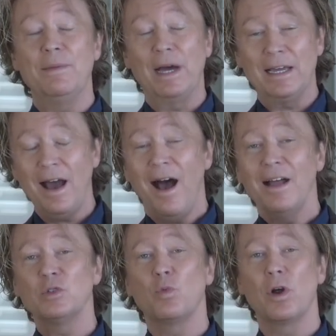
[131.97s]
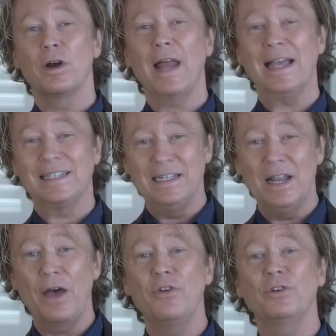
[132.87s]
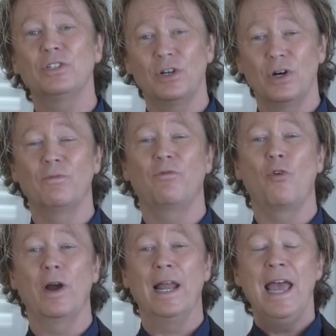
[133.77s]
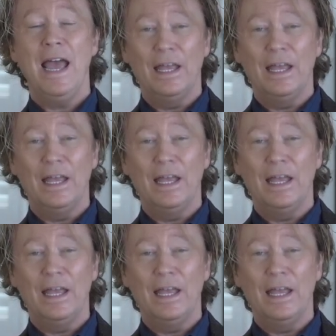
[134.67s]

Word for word: but God's word has another term for it,